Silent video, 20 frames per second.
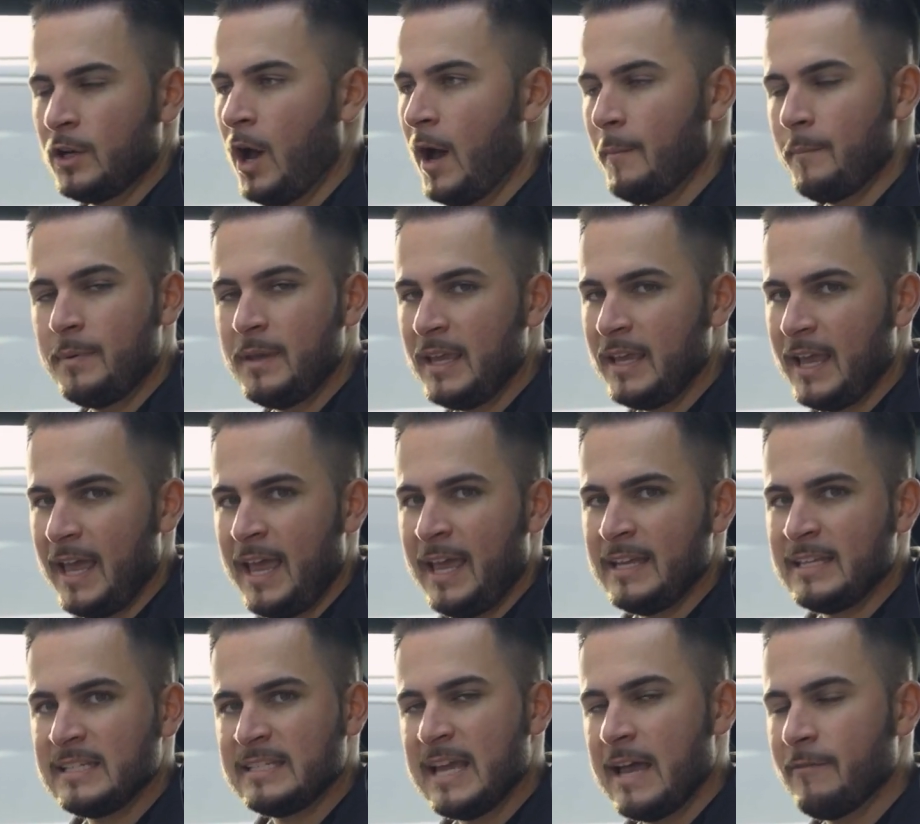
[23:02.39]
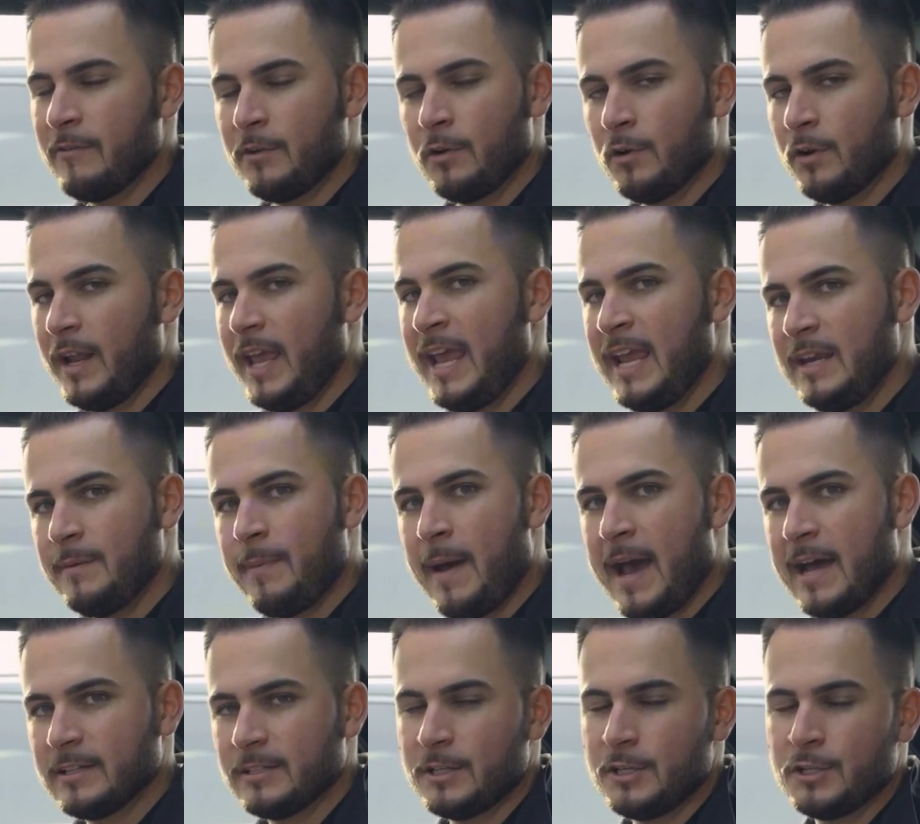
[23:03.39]
not being a 7 or an 8
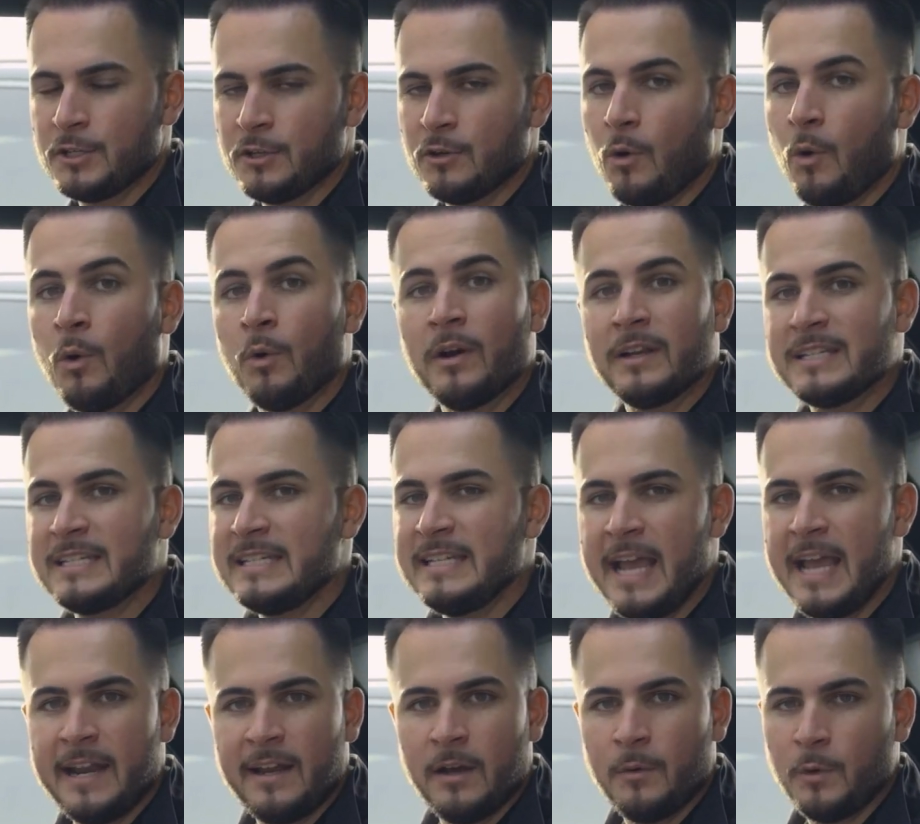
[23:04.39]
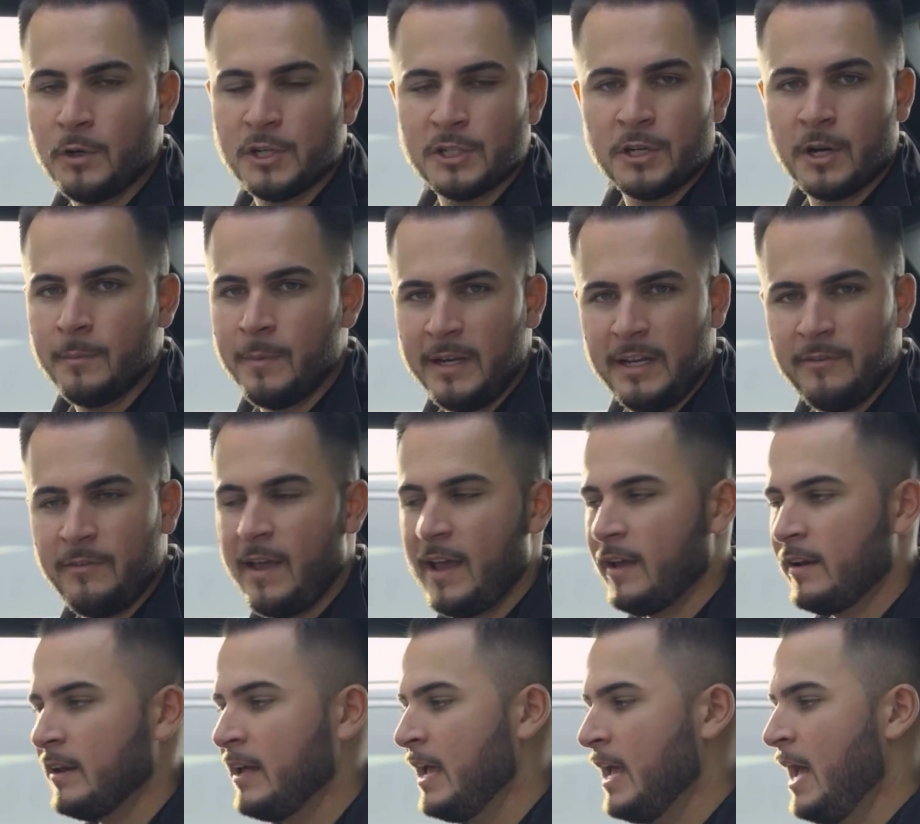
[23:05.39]
passenger or a Sienna, which is our
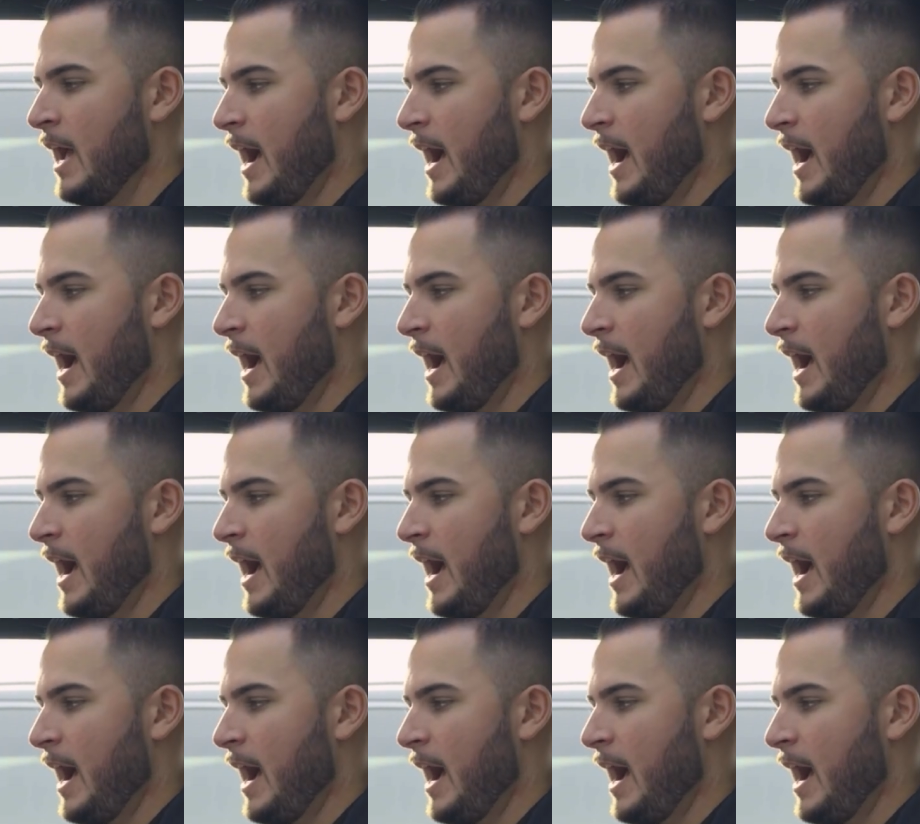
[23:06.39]
minivan,